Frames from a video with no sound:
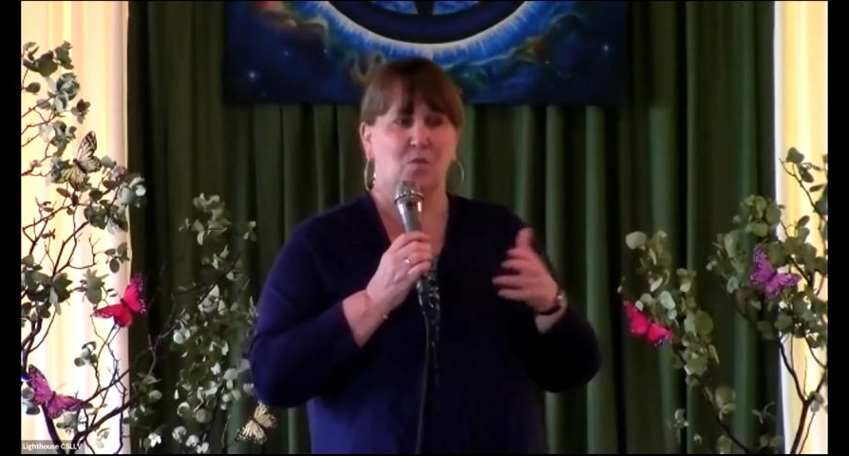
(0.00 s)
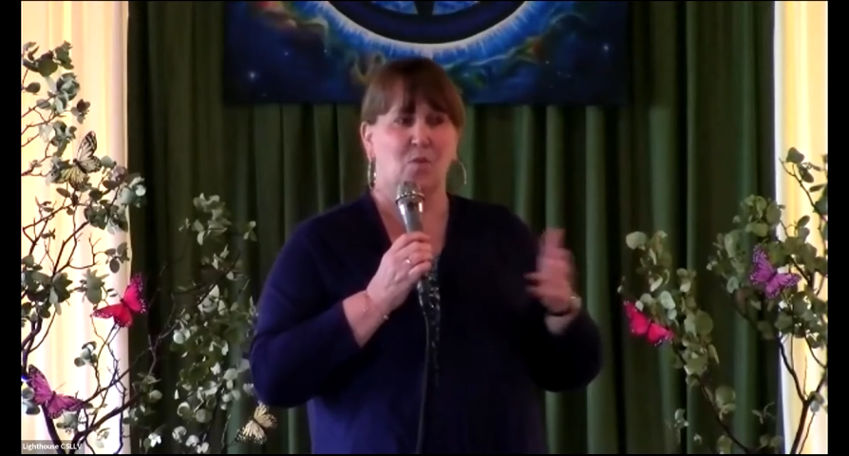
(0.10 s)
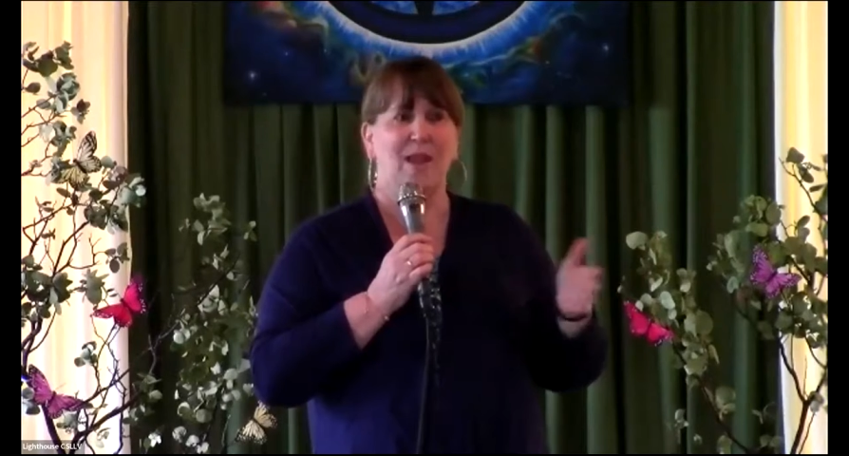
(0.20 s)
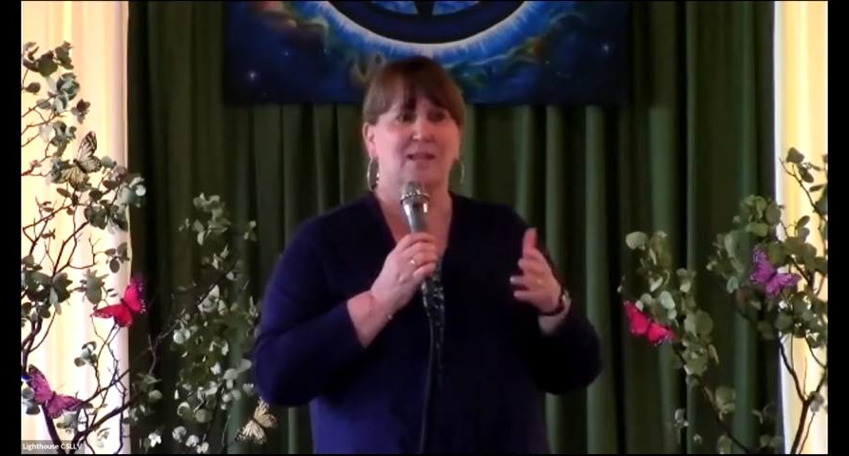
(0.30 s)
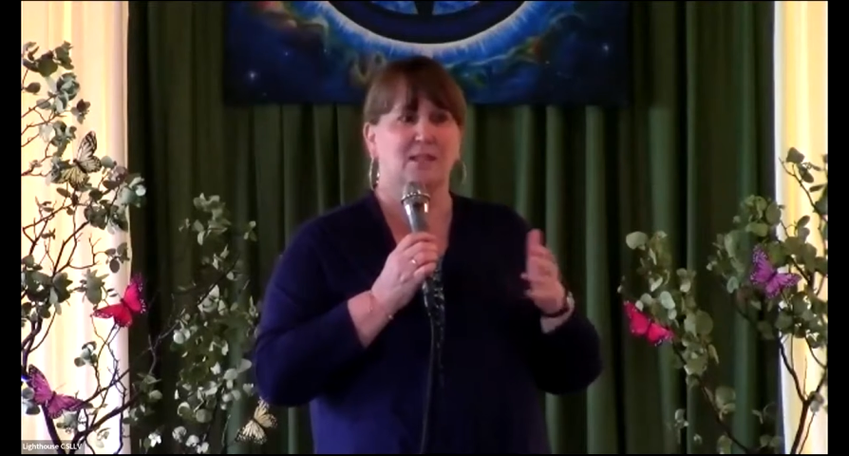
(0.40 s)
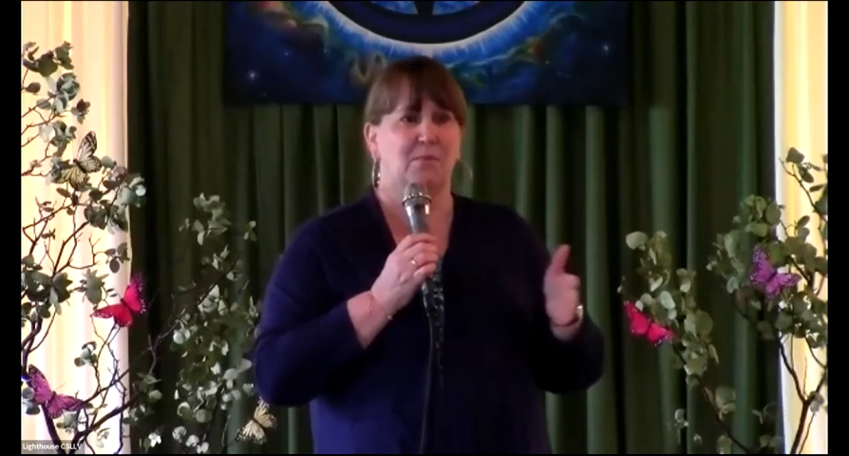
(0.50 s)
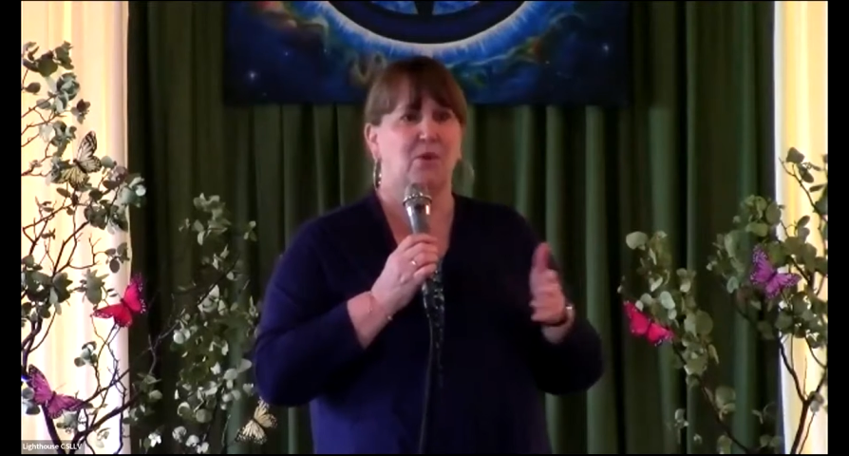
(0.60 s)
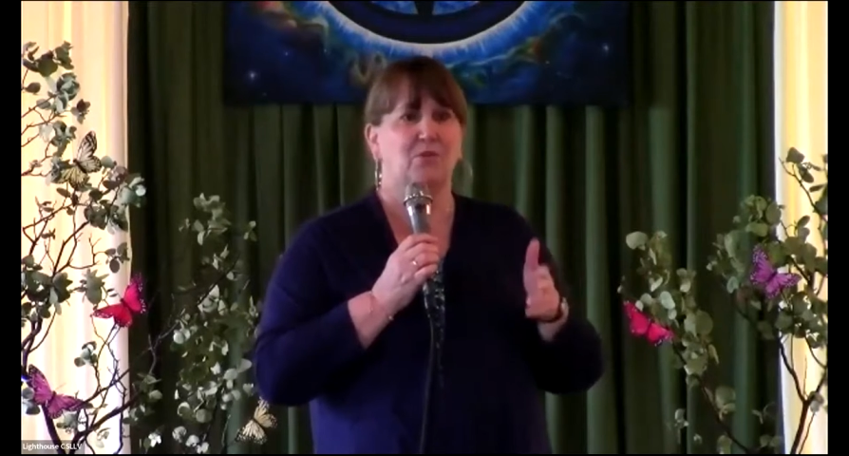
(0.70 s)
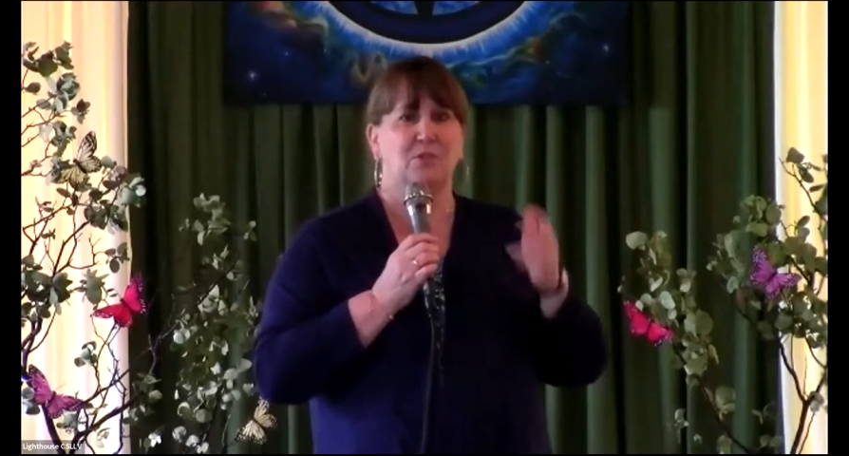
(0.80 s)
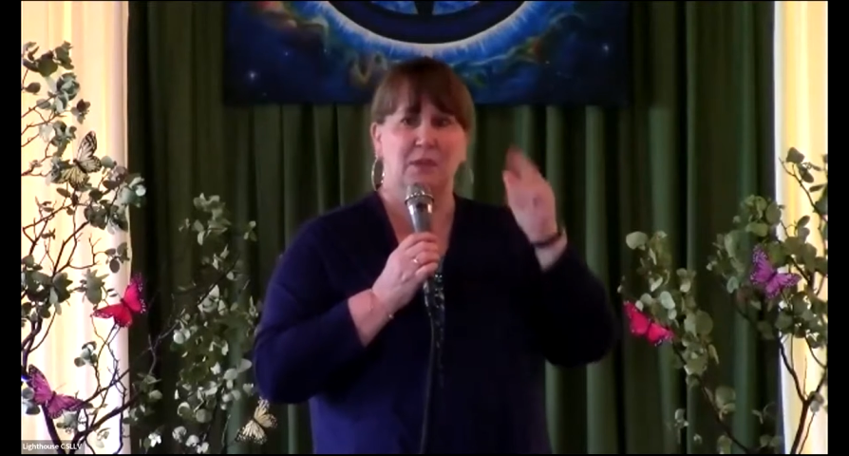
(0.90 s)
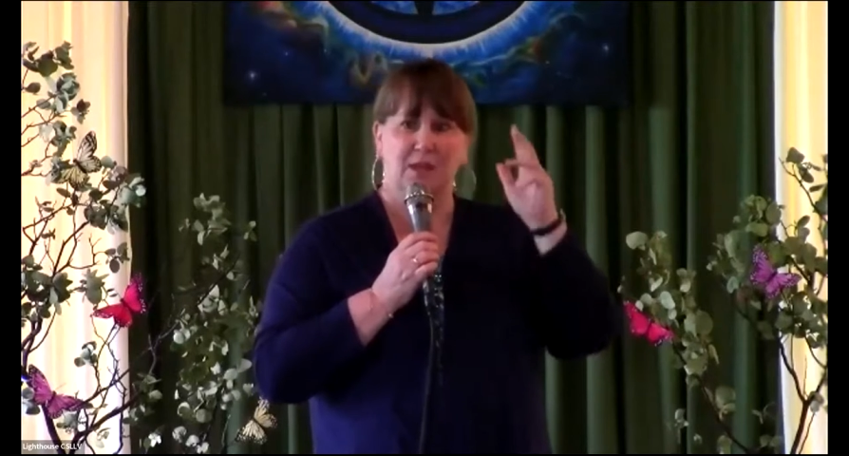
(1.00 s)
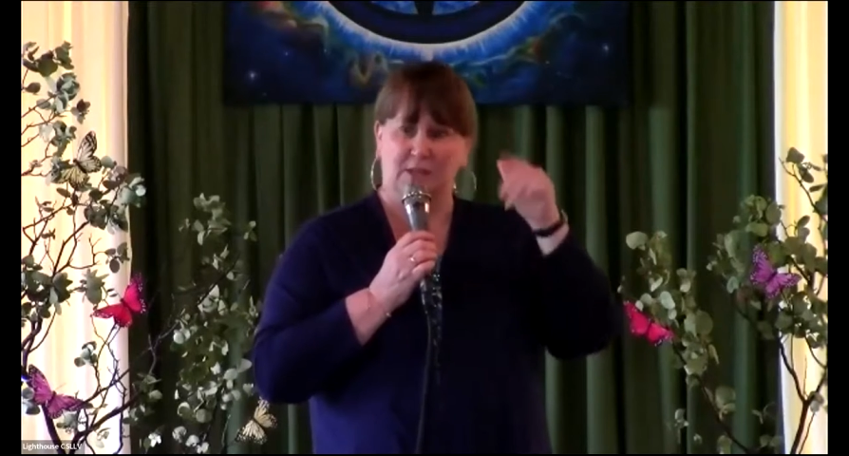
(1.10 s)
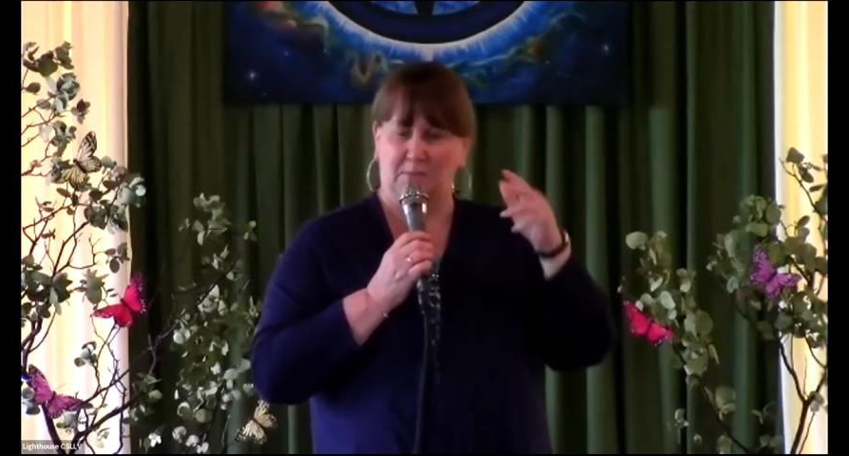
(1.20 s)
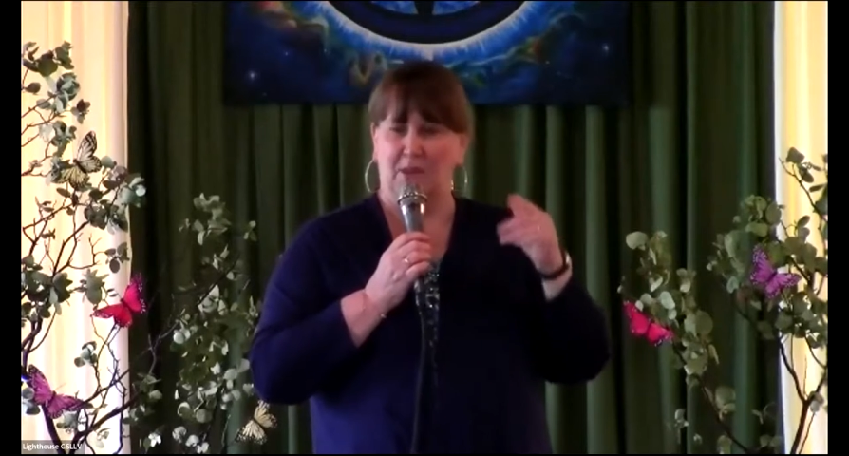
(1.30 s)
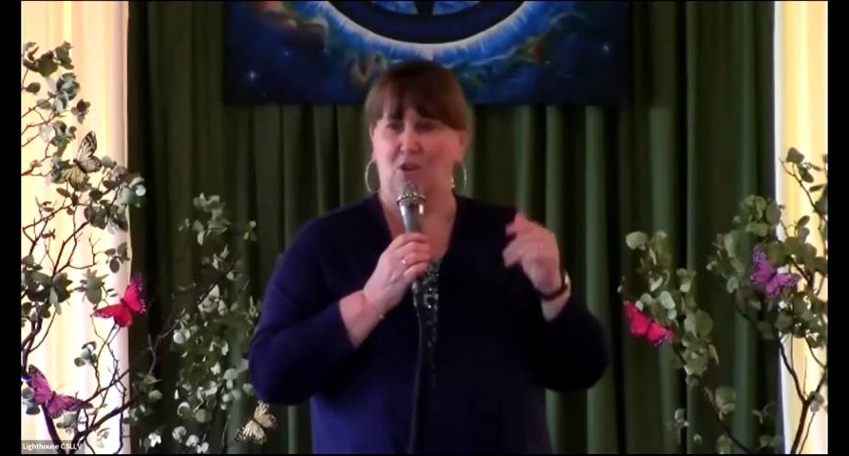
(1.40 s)
way it's supposed to be
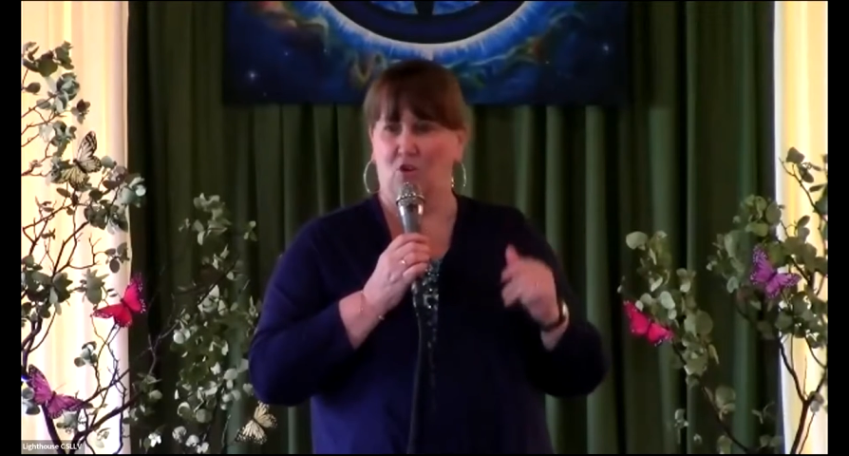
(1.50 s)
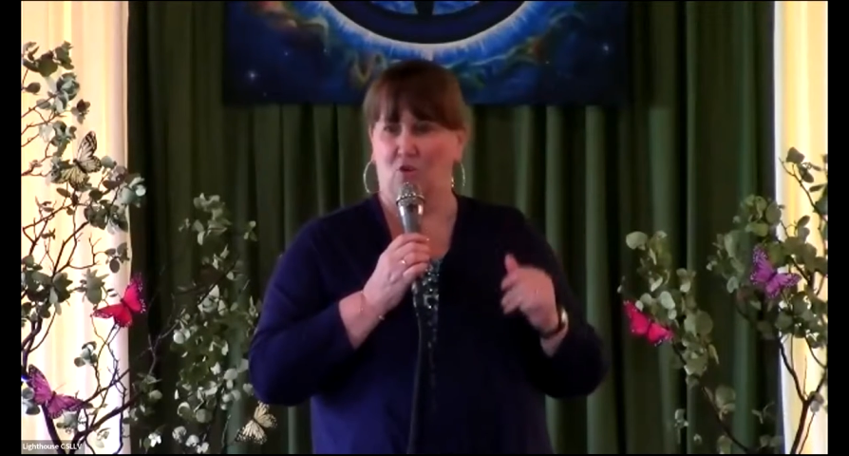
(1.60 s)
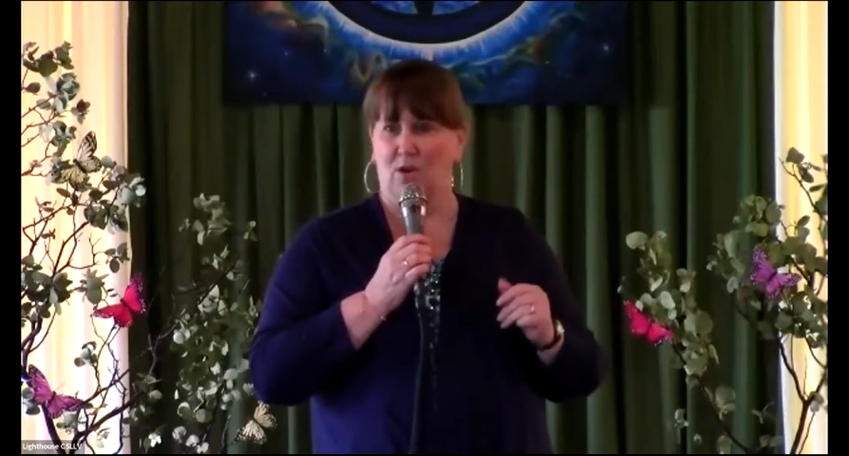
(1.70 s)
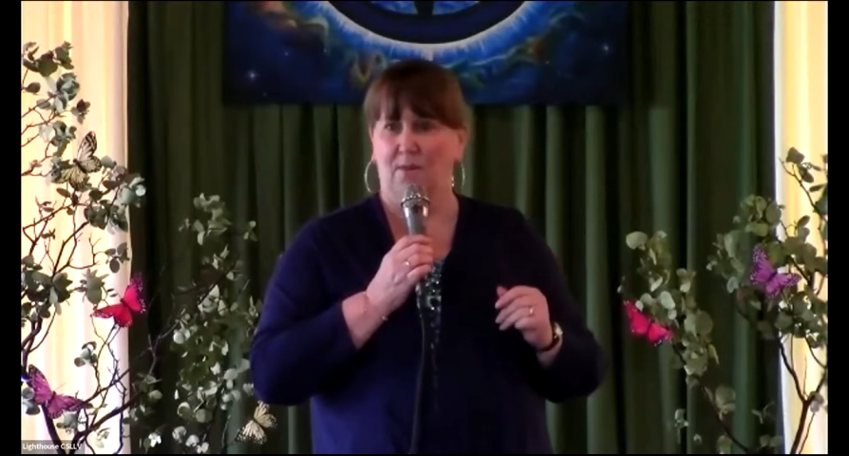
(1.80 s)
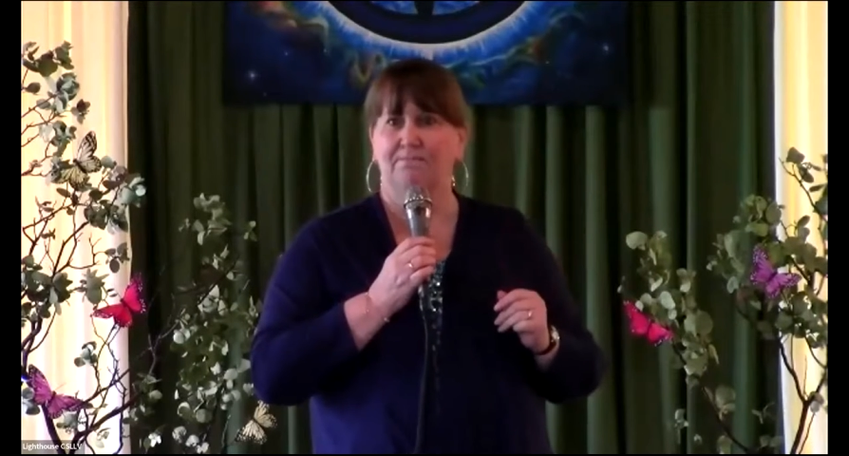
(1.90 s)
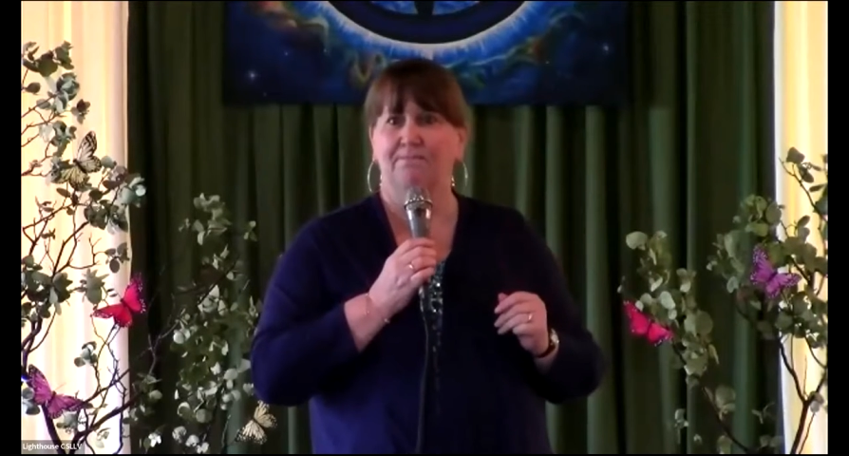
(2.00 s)
the norm.